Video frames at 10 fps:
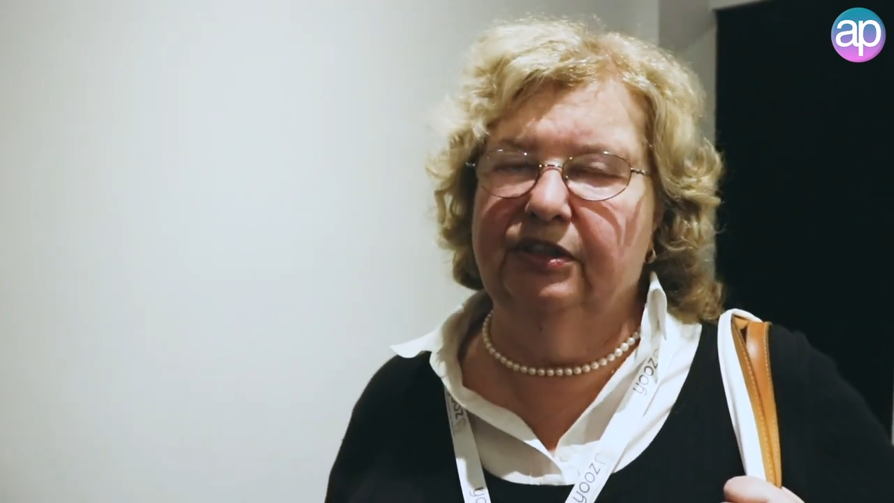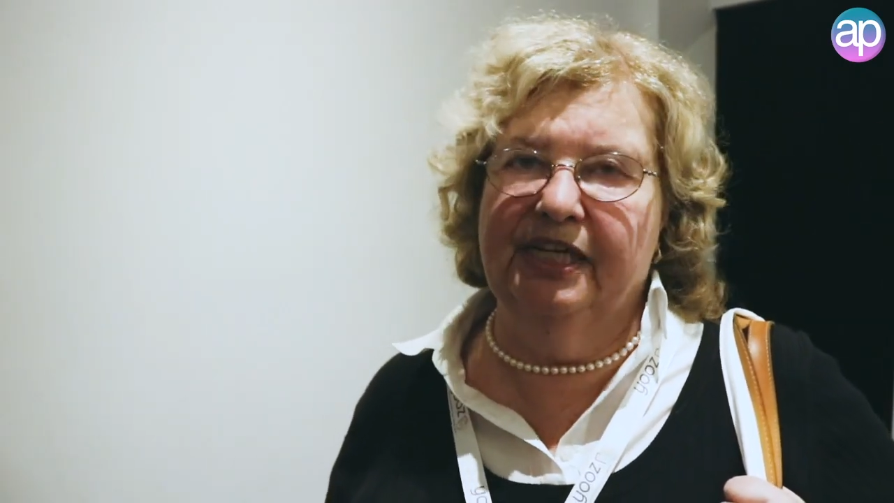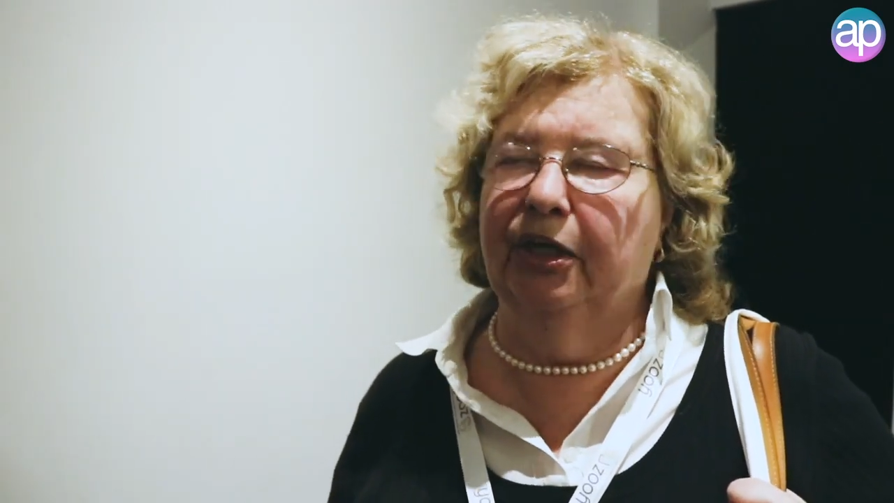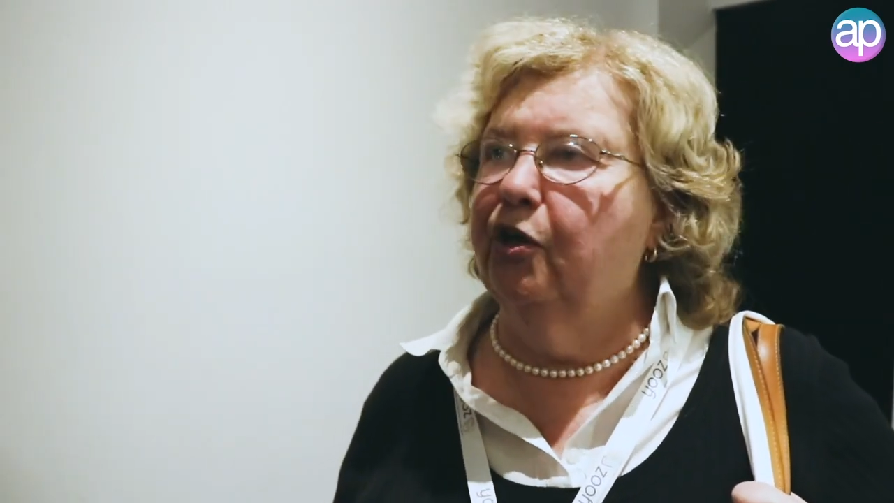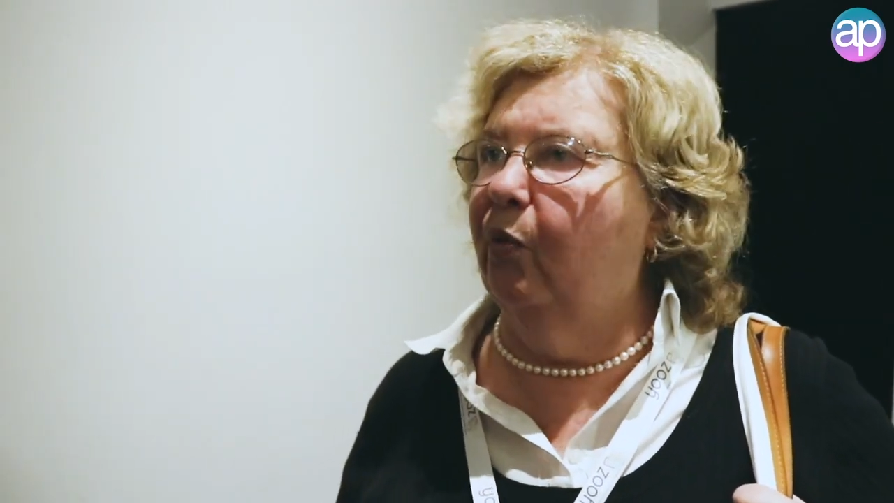
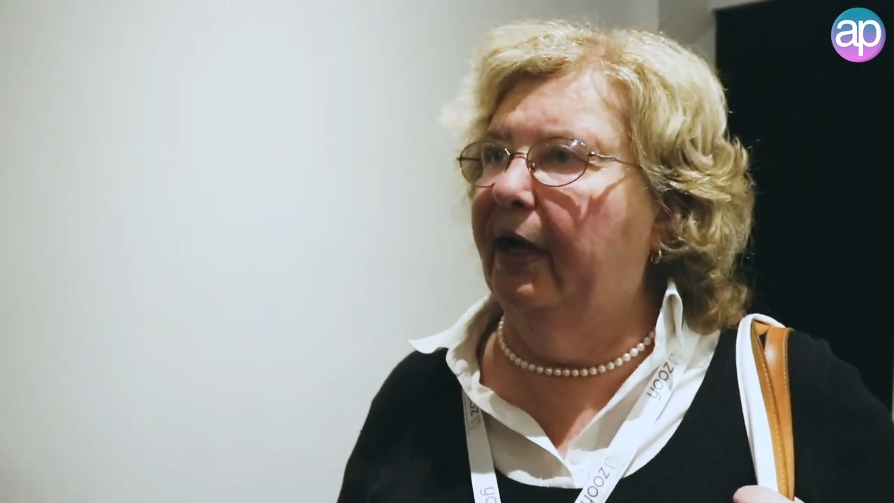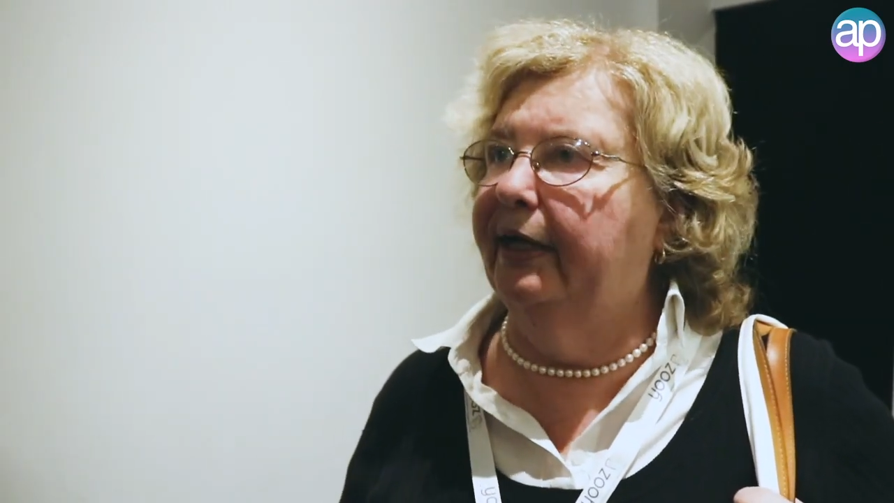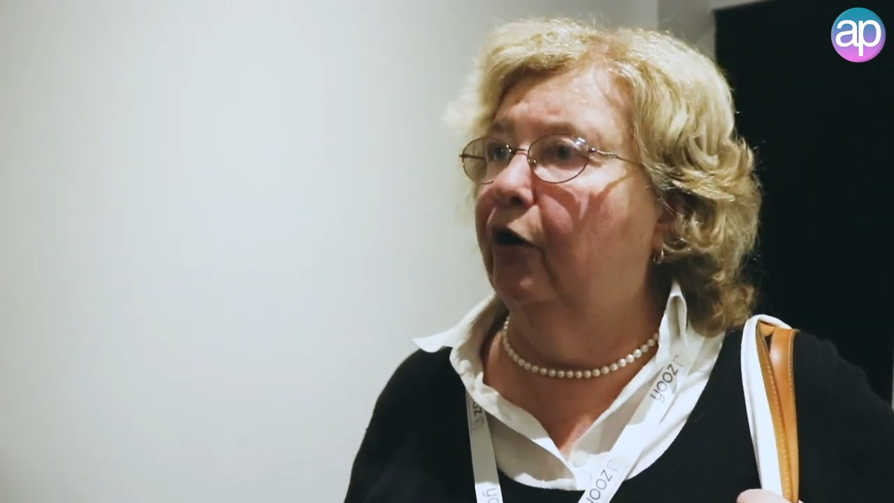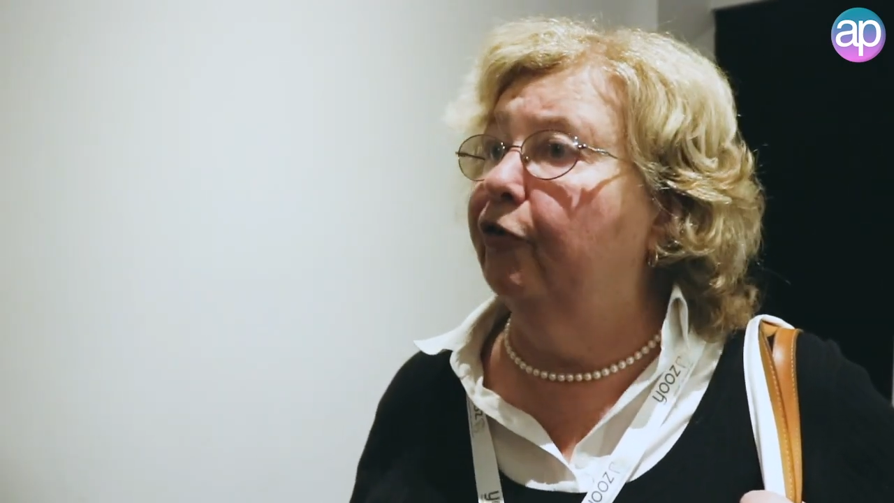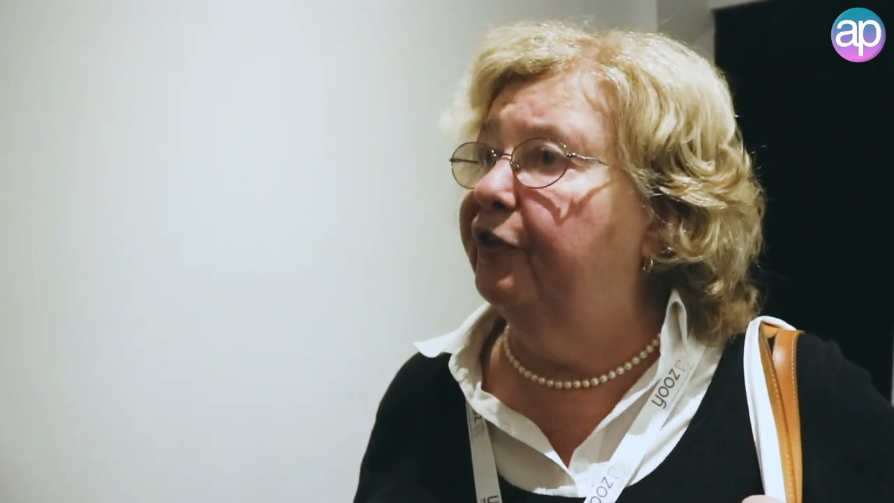tell you why
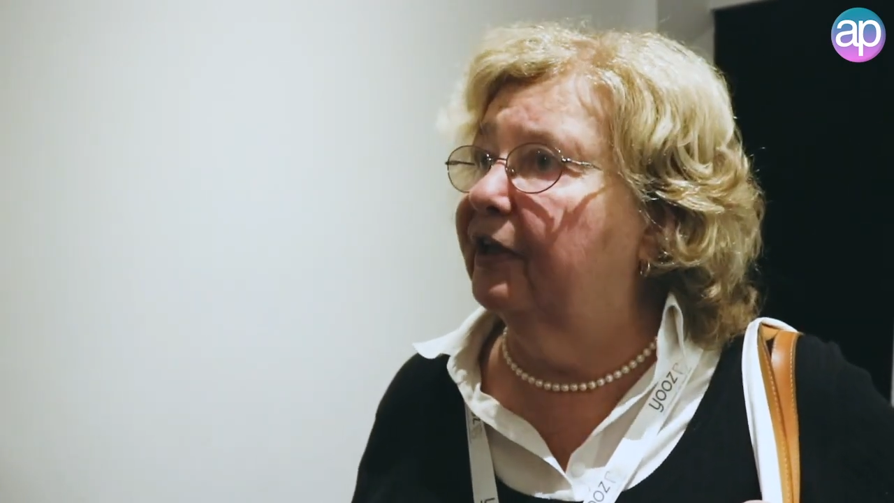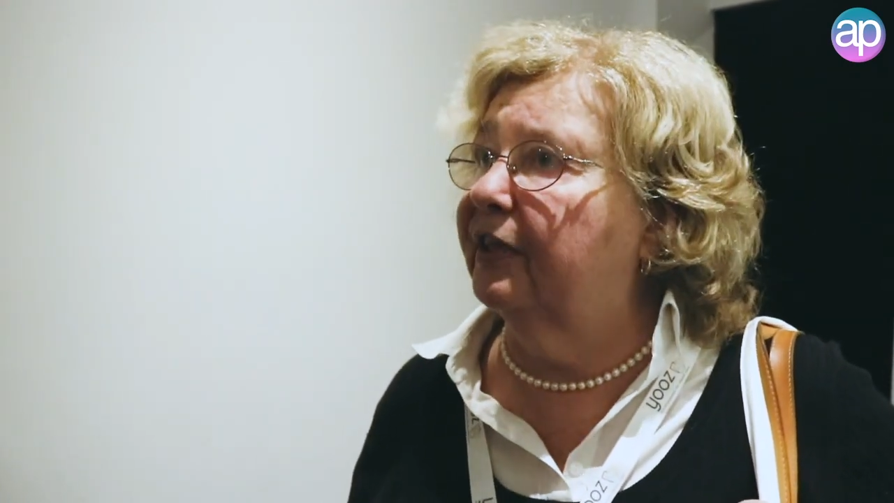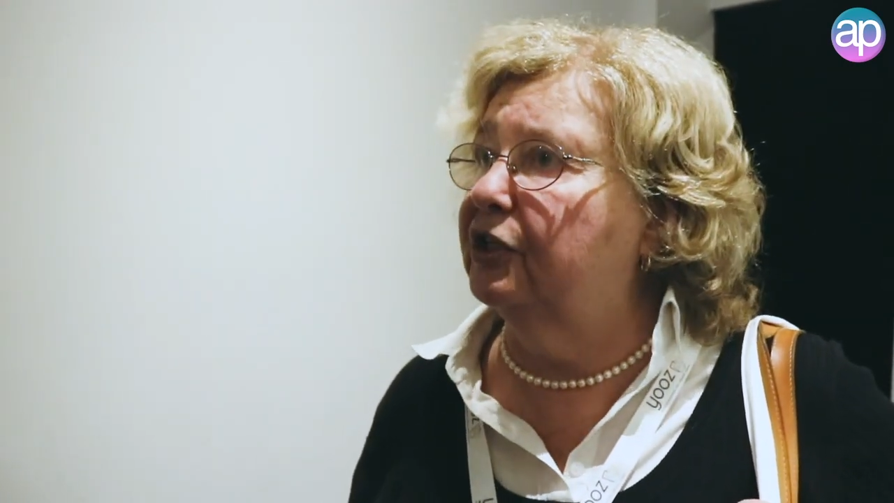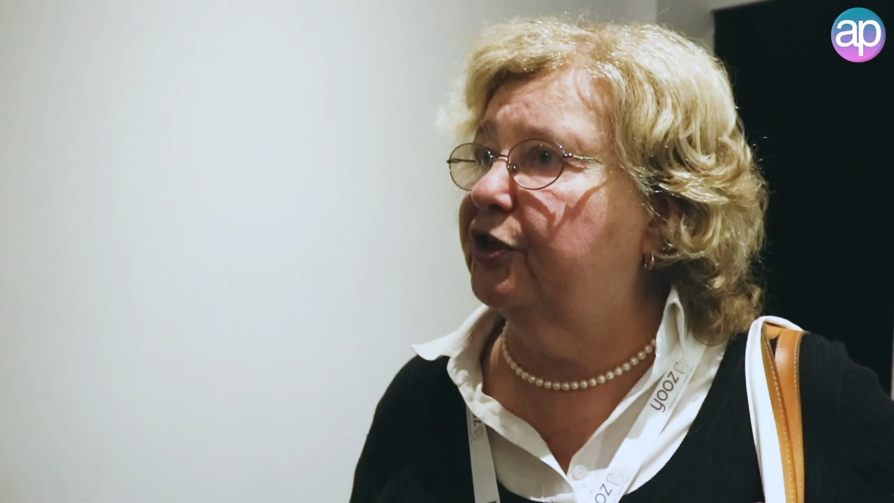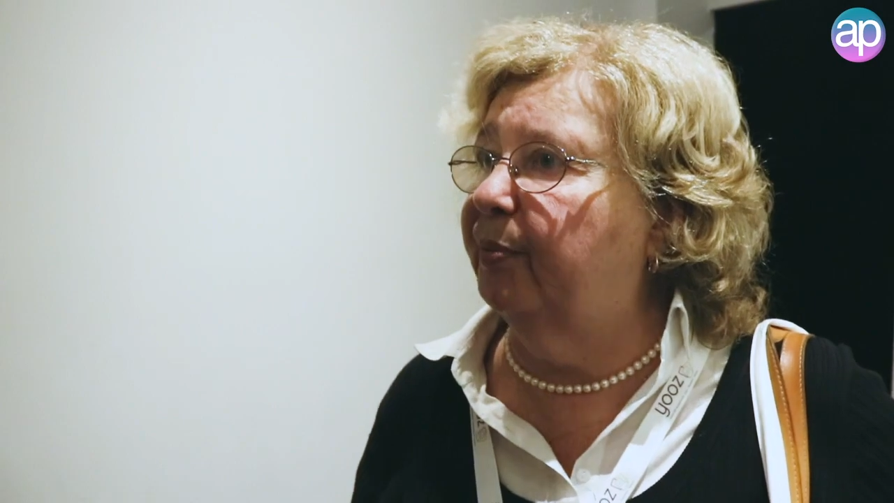I don't think
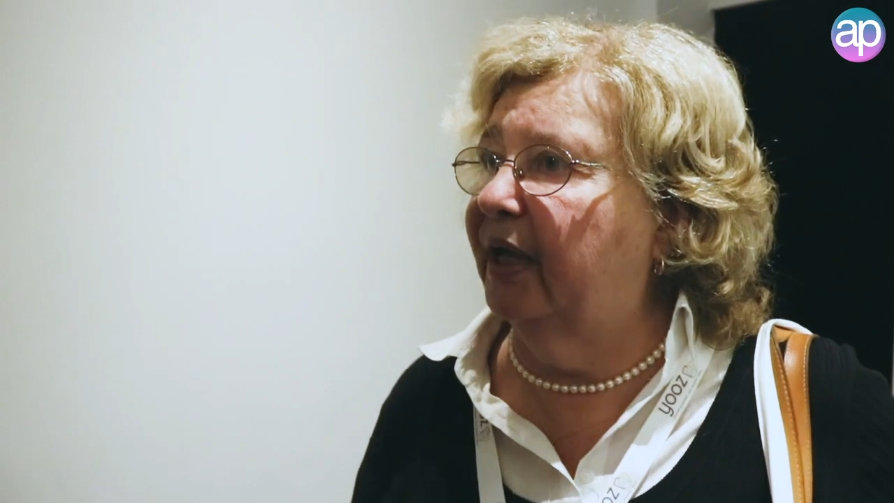they should